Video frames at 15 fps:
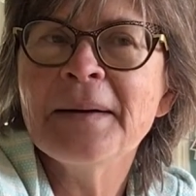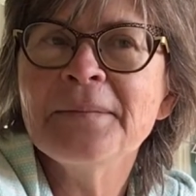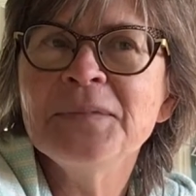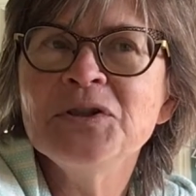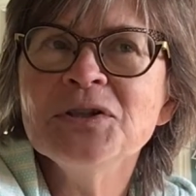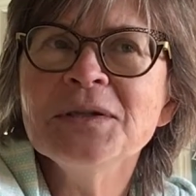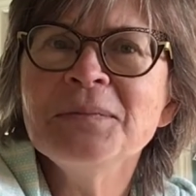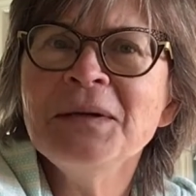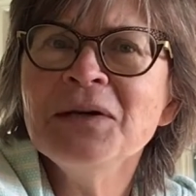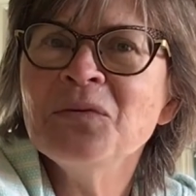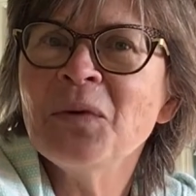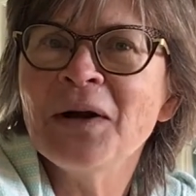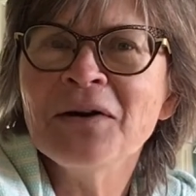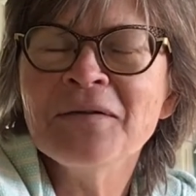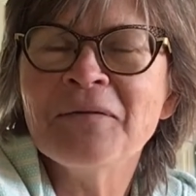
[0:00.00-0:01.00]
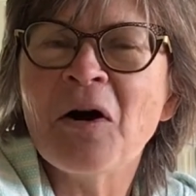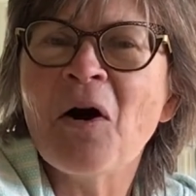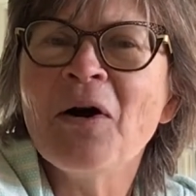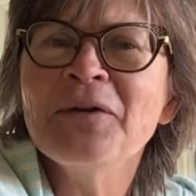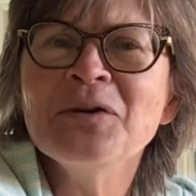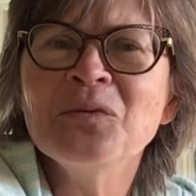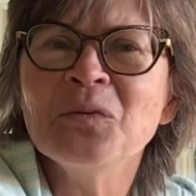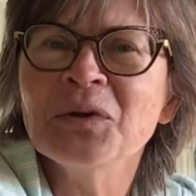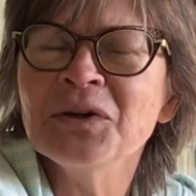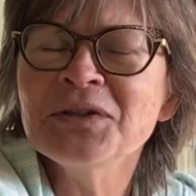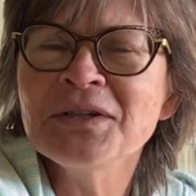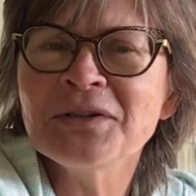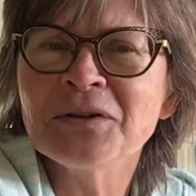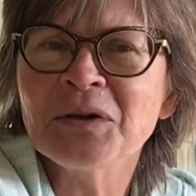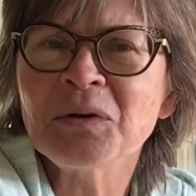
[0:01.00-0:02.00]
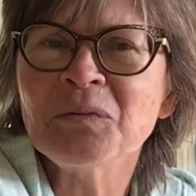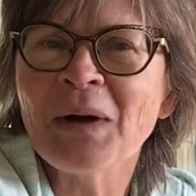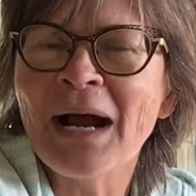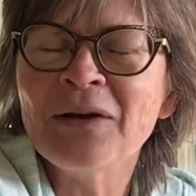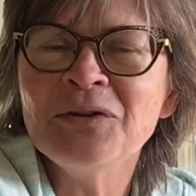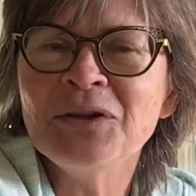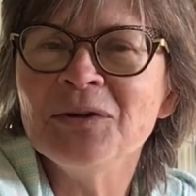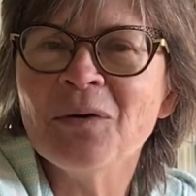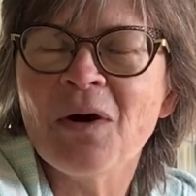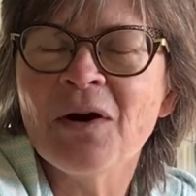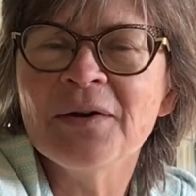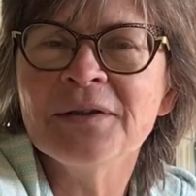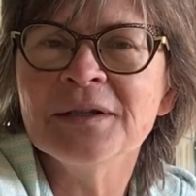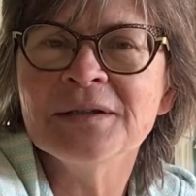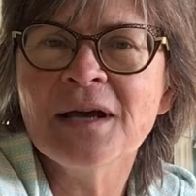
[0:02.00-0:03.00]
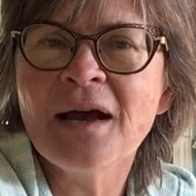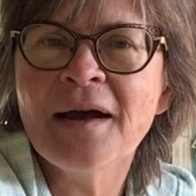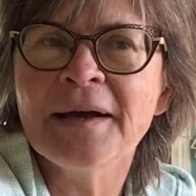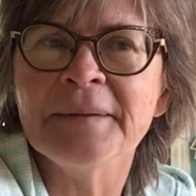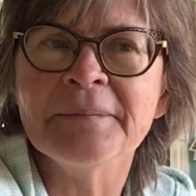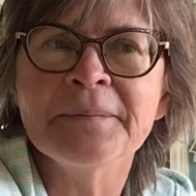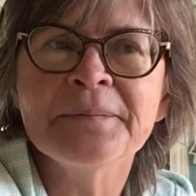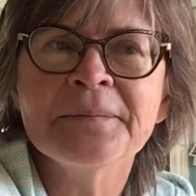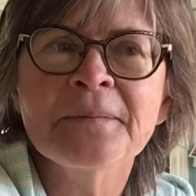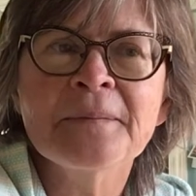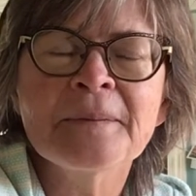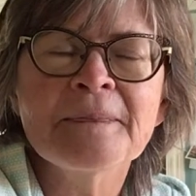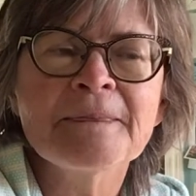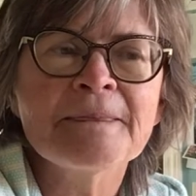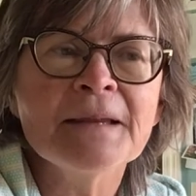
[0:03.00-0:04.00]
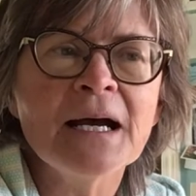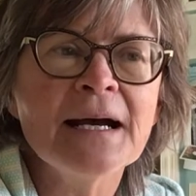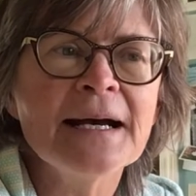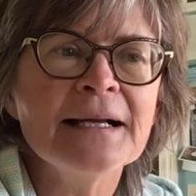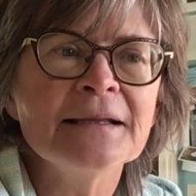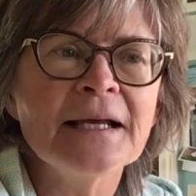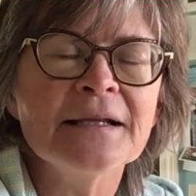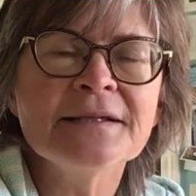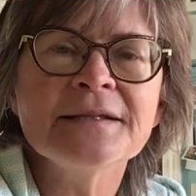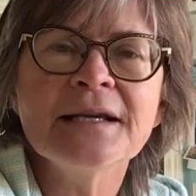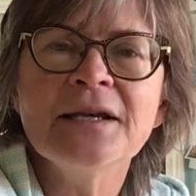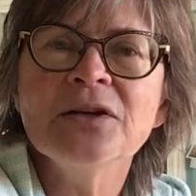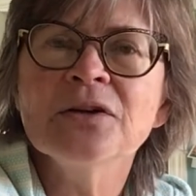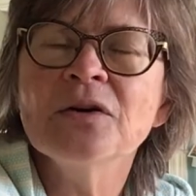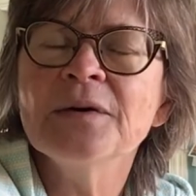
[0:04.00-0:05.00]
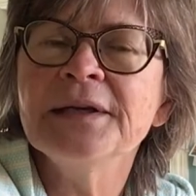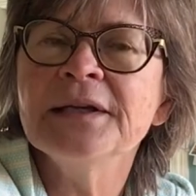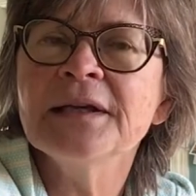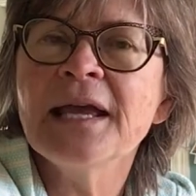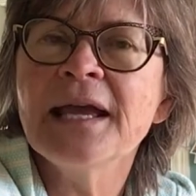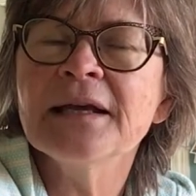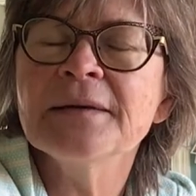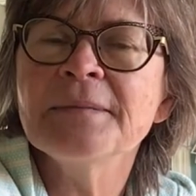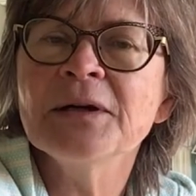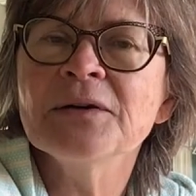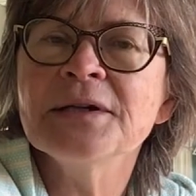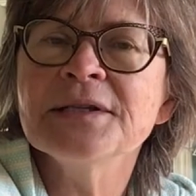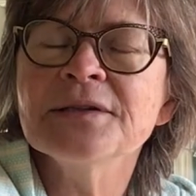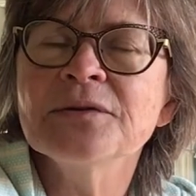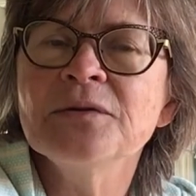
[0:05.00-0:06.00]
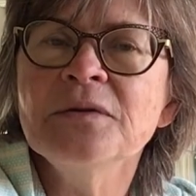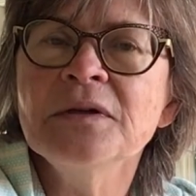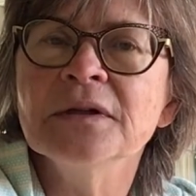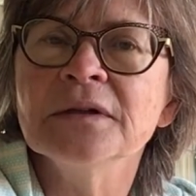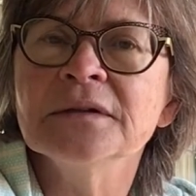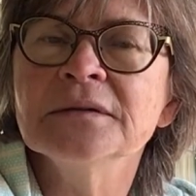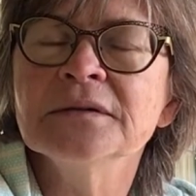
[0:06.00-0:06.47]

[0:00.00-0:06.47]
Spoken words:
Just be aware of all the words that are around you all the time. Let's say you're going to Canterbury School.